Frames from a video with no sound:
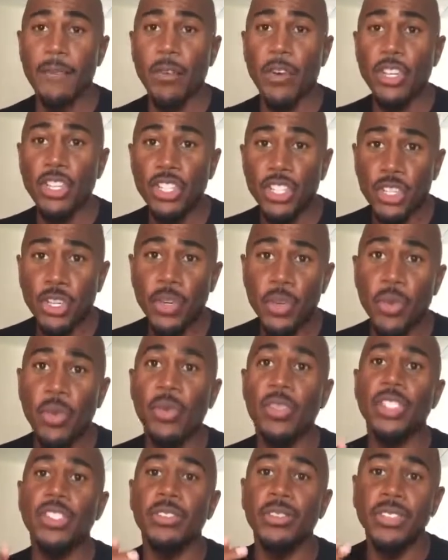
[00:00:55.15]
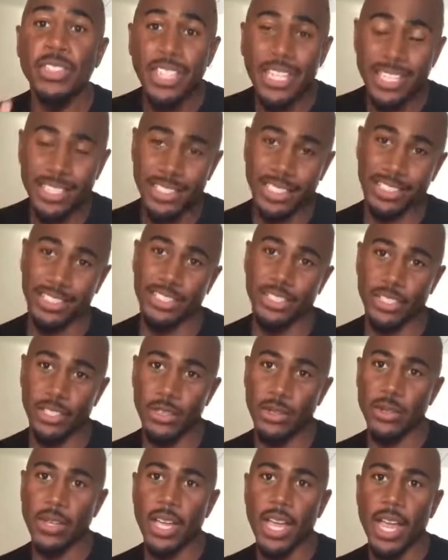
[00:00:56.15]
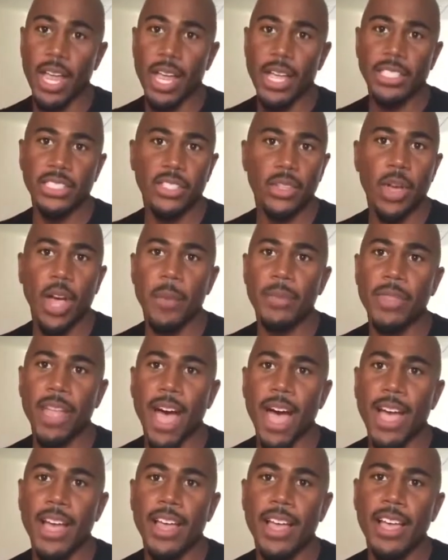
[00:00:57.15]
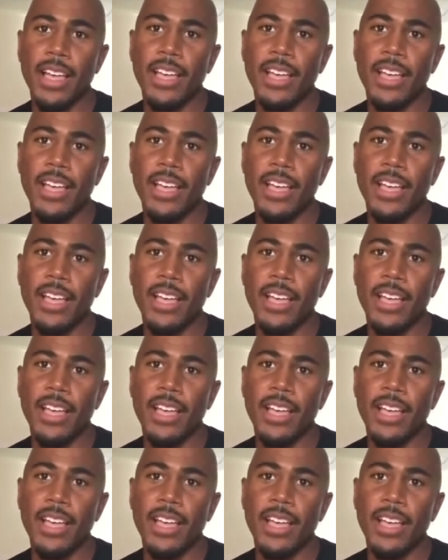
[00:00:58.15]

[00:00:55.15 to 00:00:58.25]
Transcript: for you uniquely to you. And so I'm not